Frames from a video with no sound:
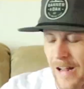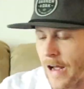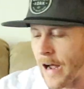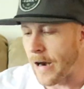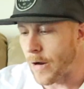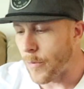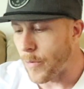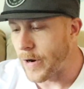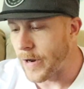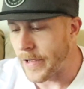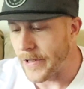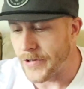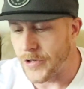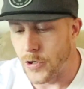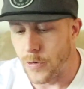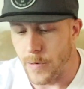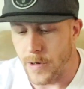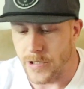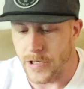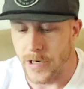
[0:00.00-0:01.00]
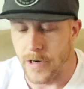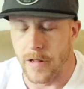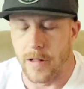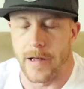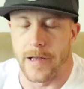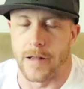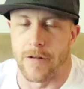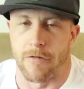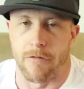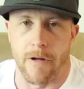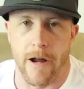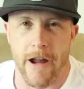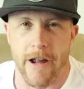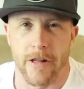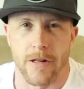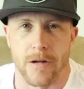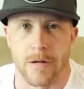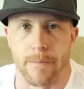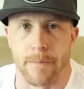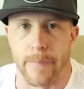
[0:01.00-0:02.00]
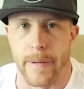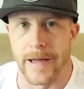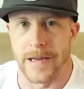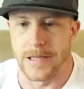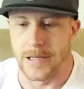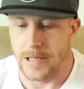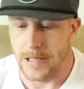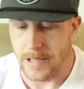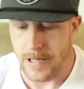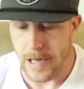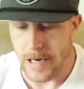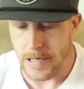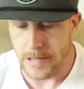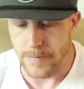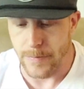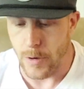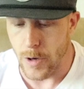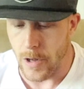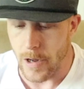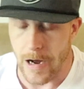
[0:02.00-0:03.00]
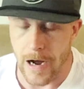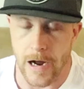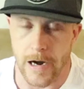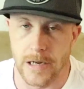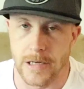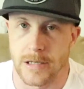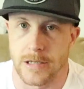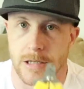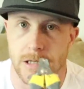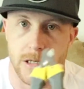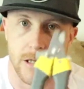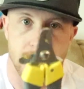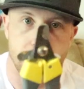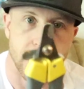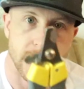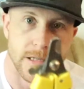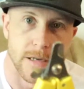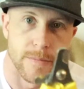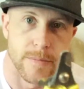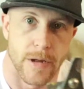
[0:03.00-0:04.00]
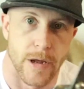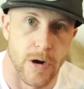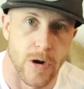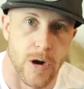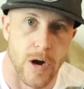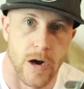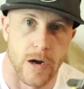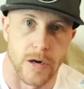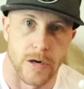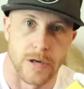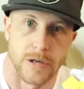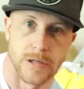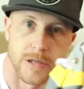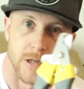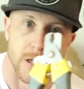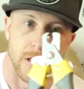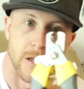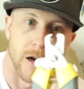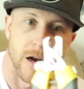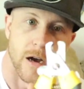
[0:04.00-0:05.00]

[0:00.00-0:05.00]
I don't want to get too much into like the regular basis things, but honestly, get some nail cutters.